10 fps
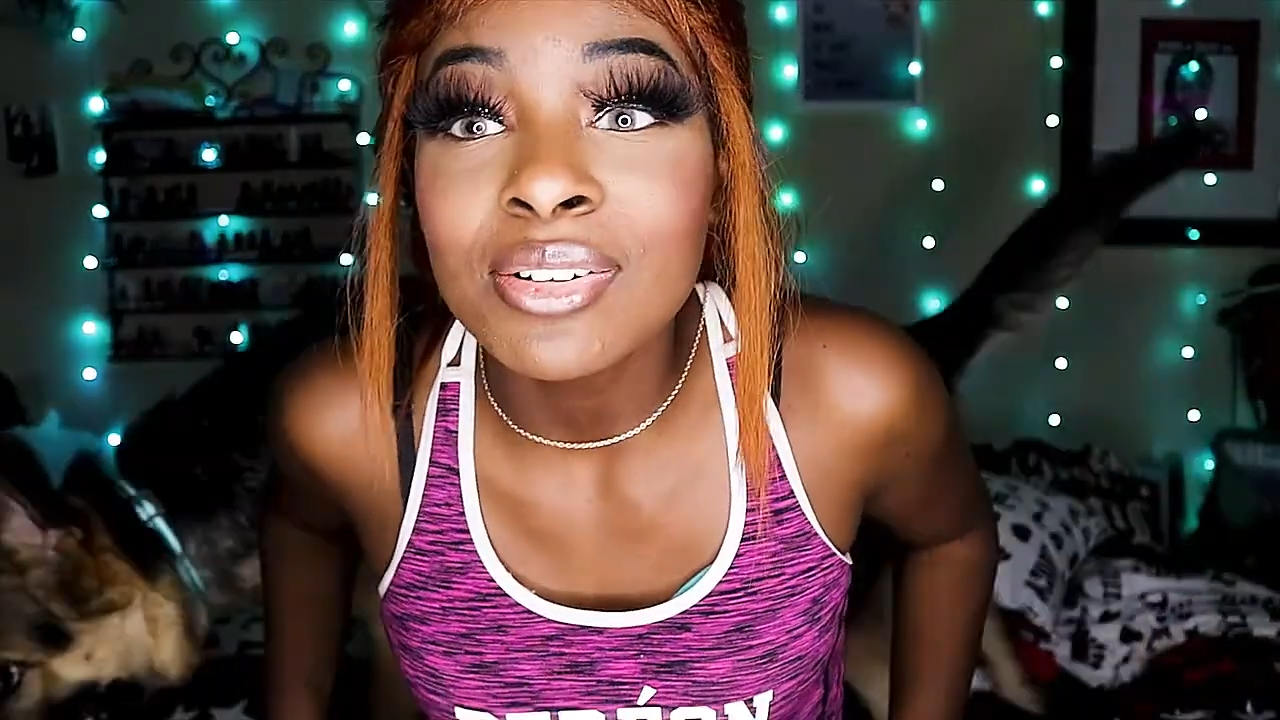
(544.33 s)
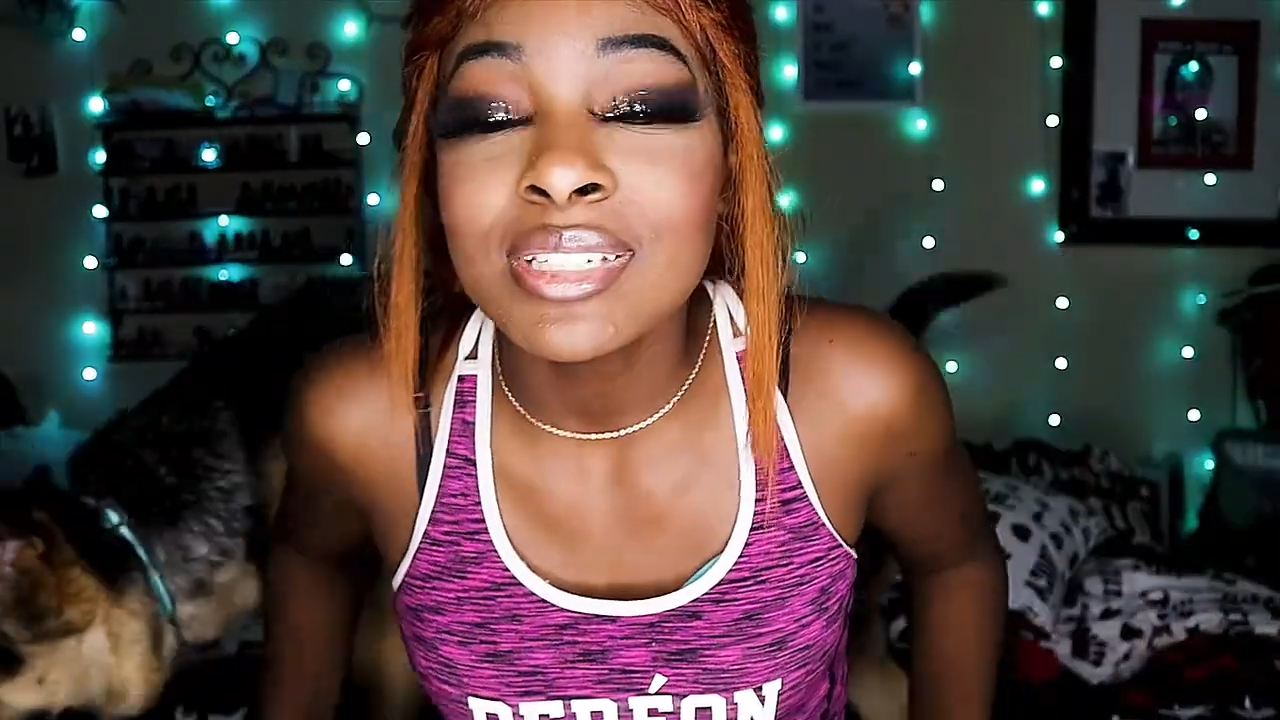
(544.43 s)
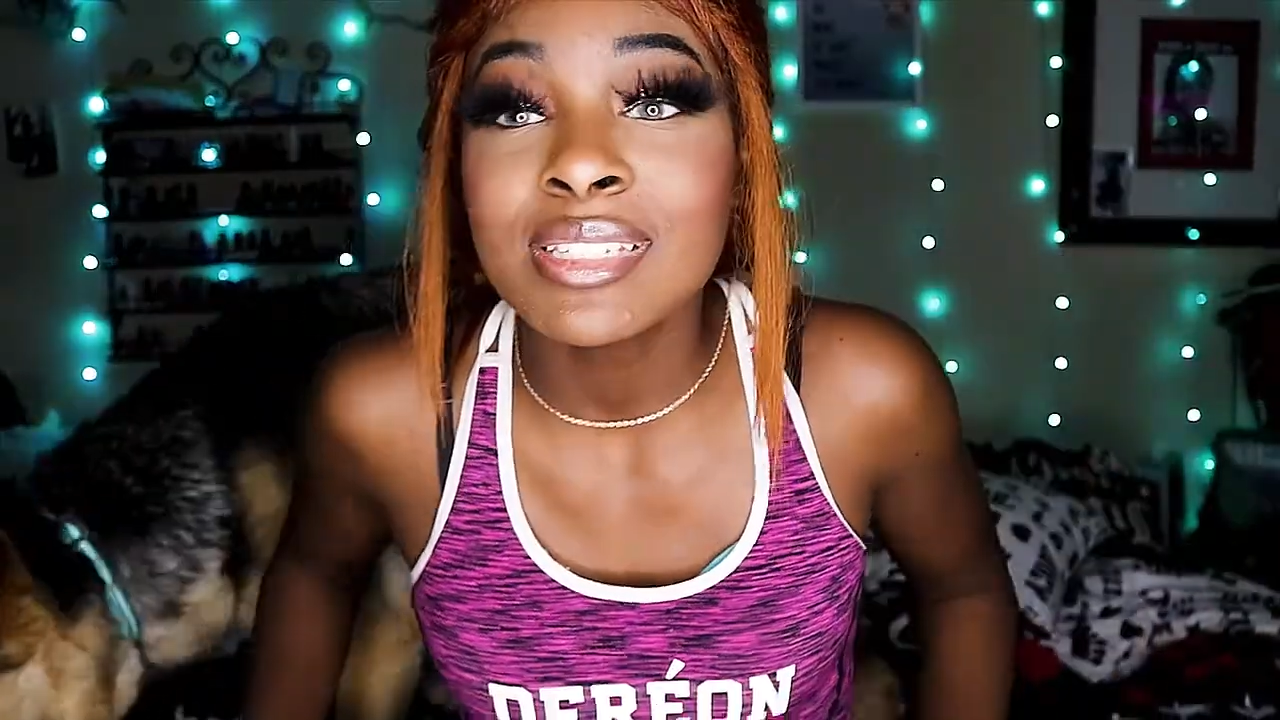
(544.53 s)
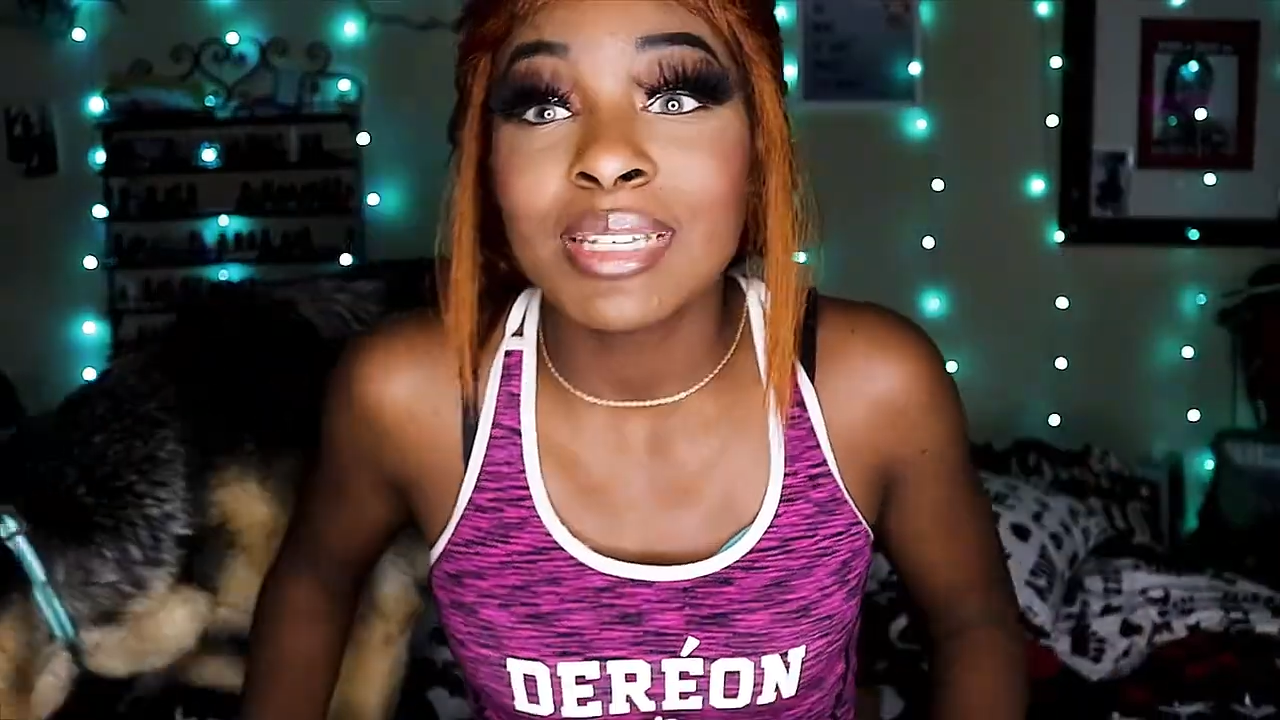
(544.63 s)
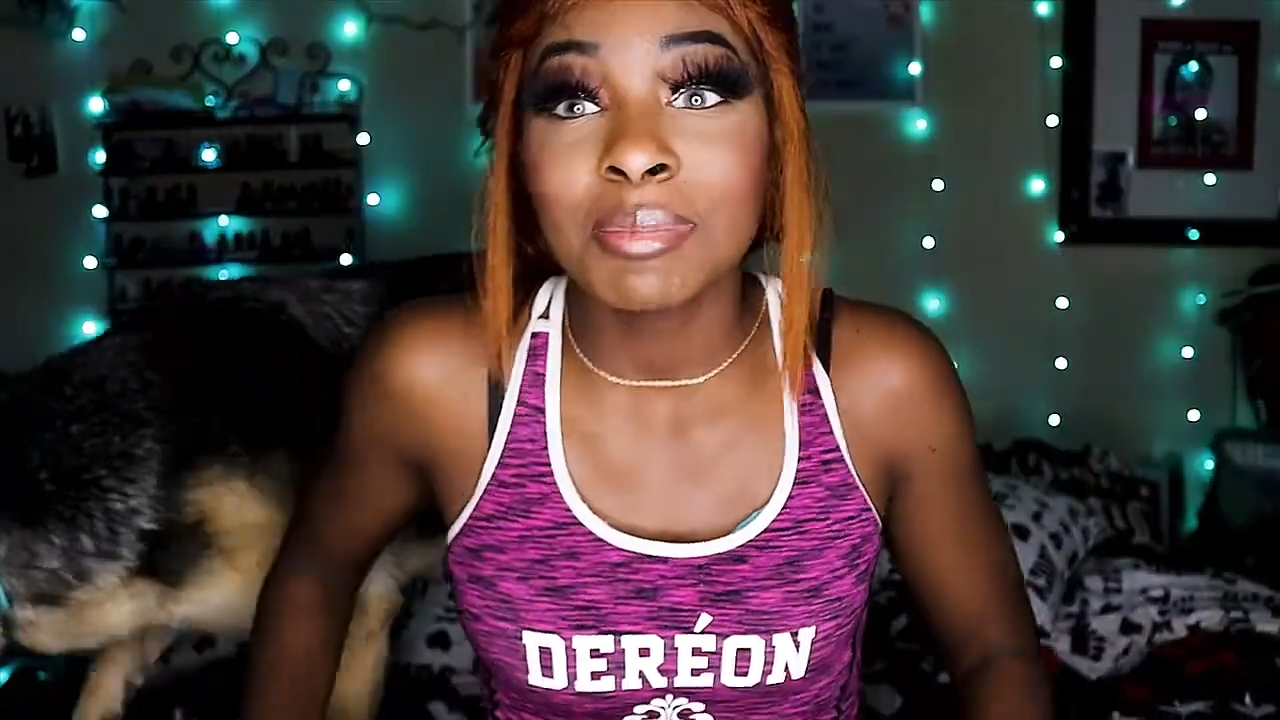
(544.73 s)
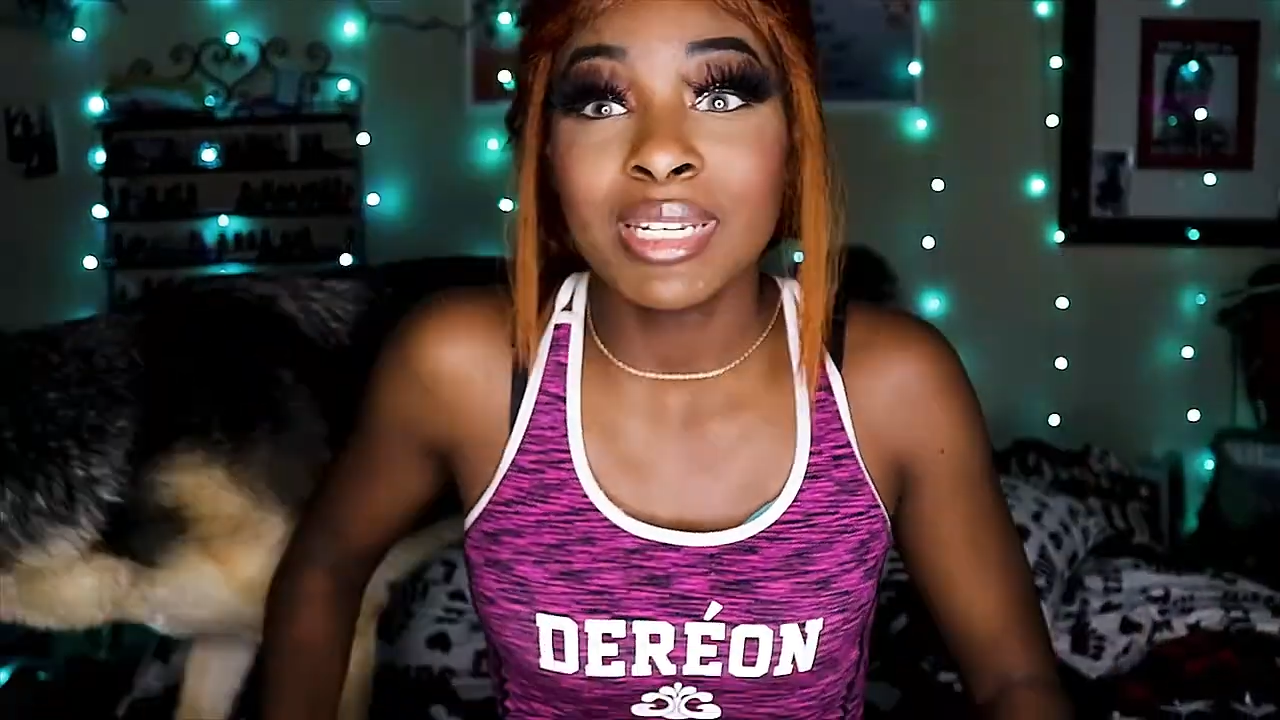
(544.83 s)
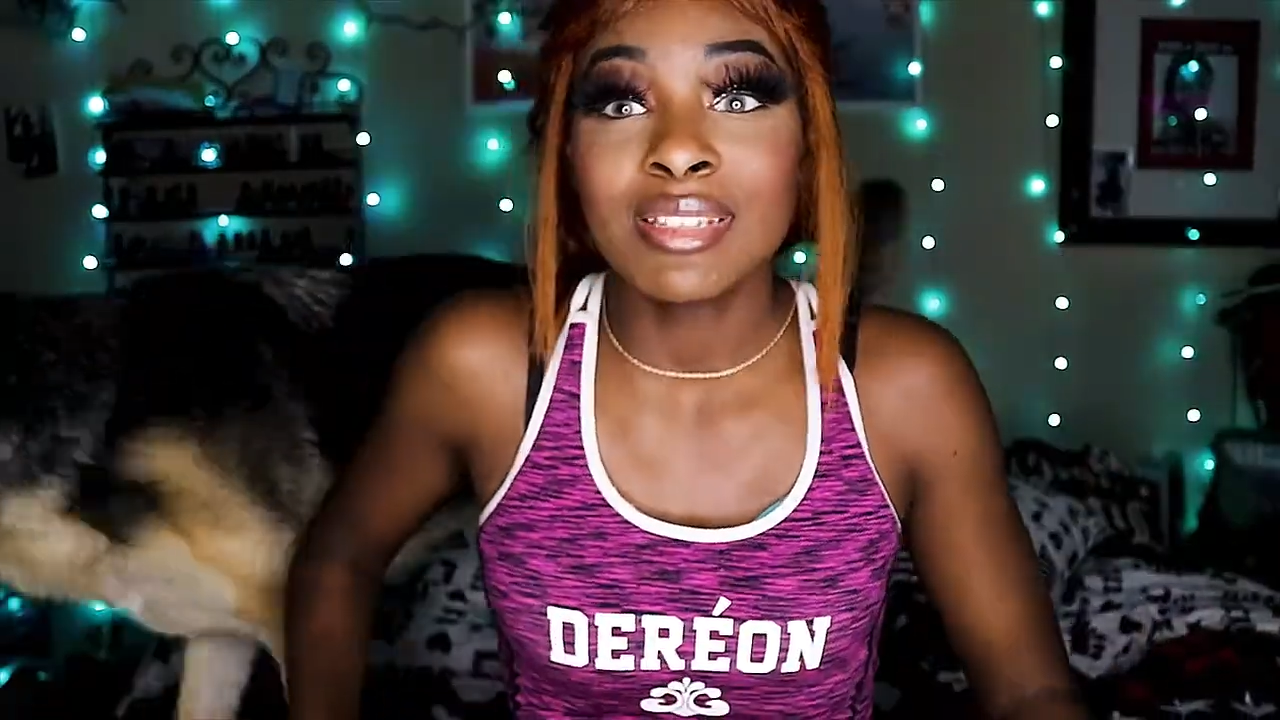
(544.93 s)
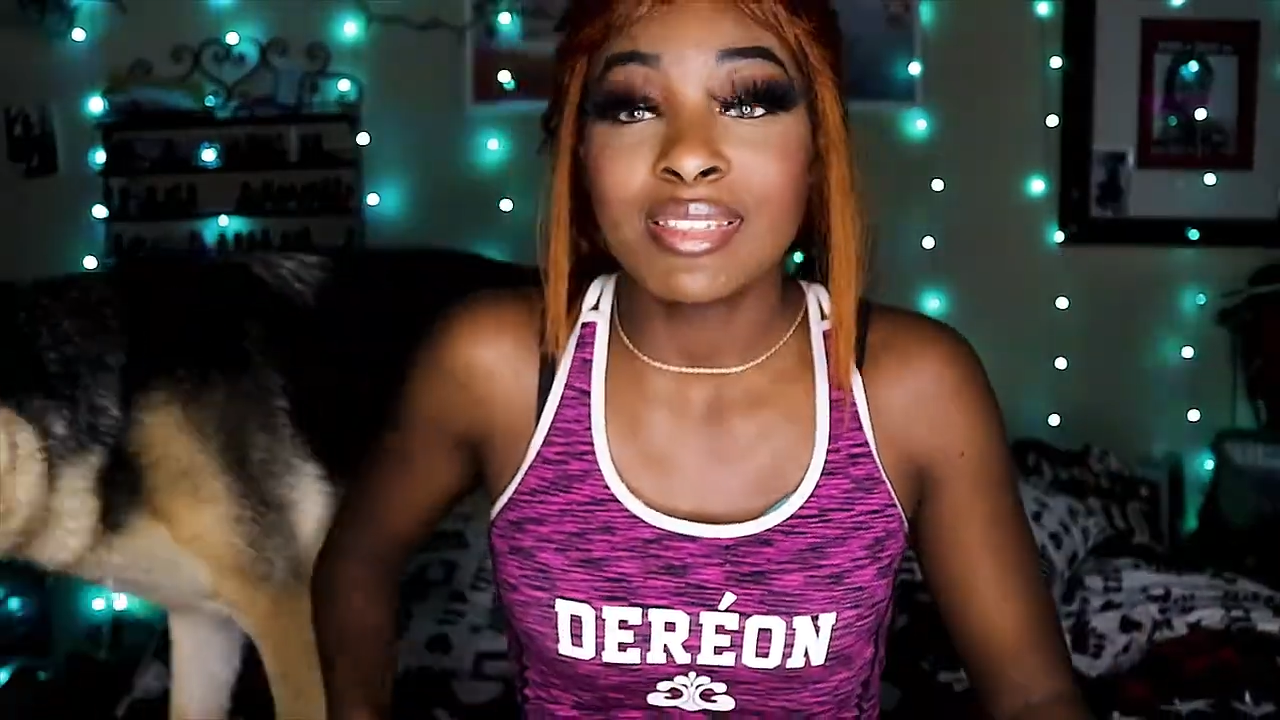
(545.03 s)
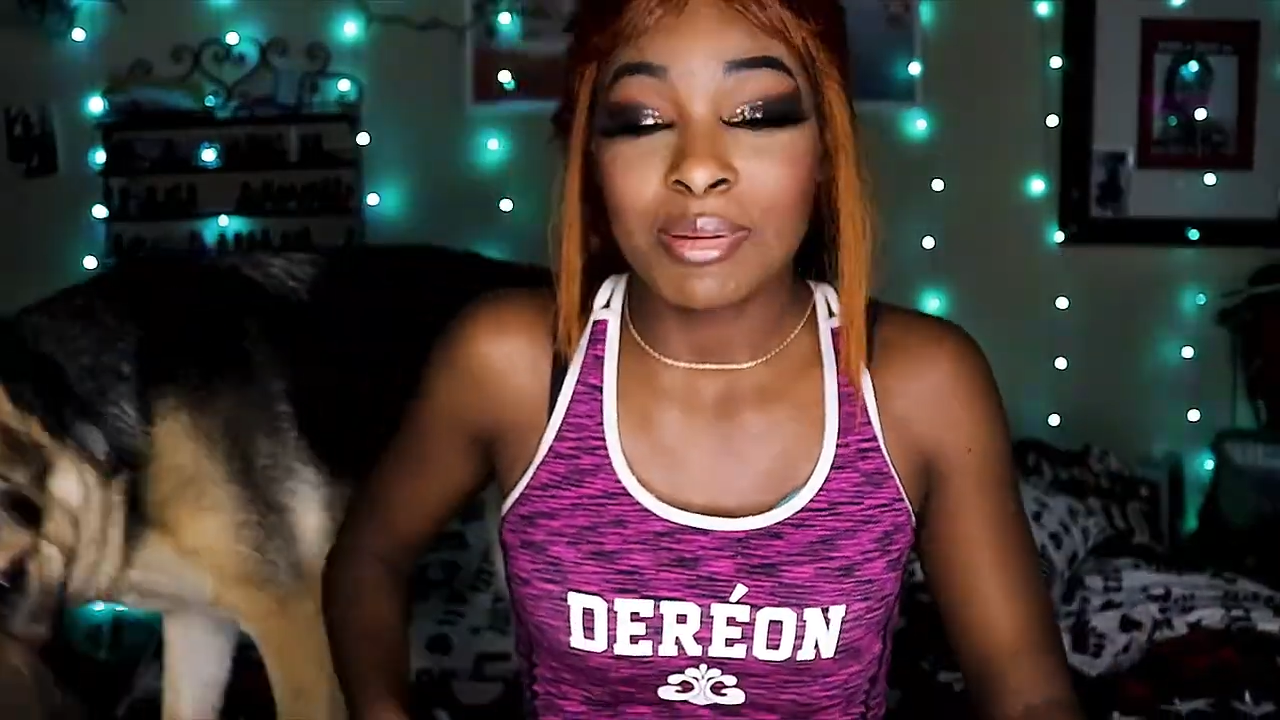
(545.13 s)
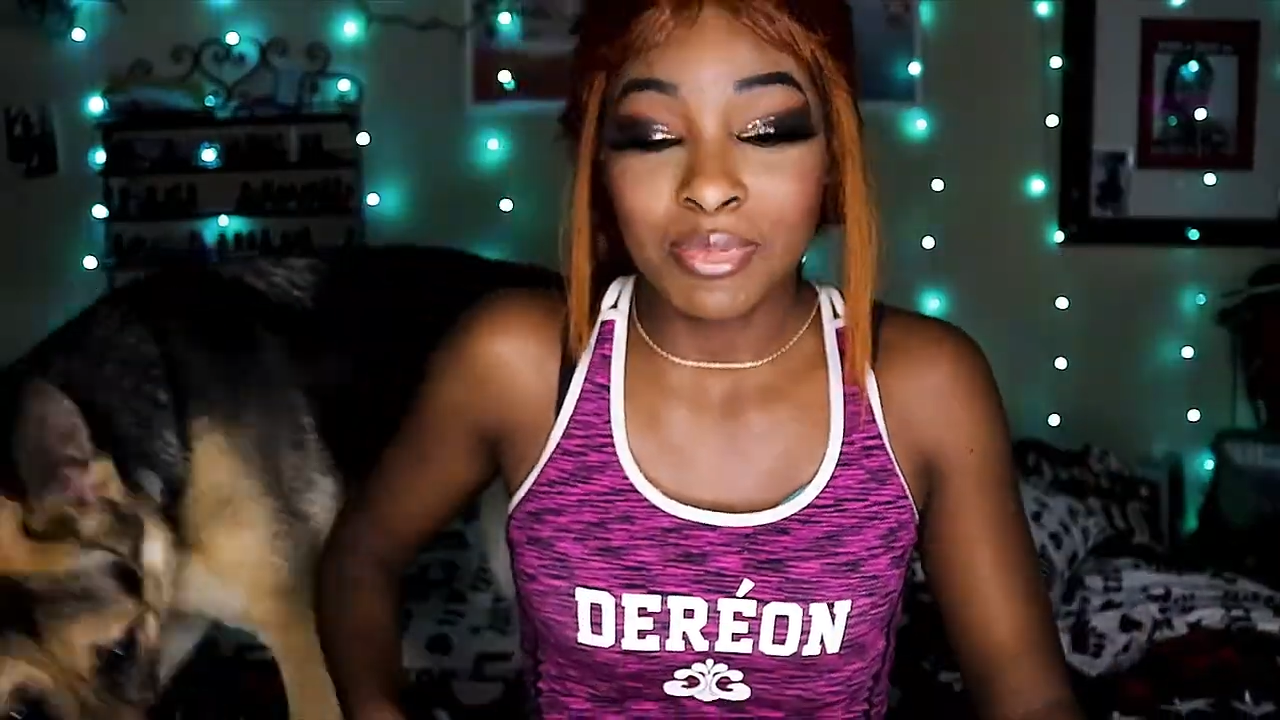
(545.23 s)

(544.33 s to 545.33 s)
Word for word: only 10 minutes i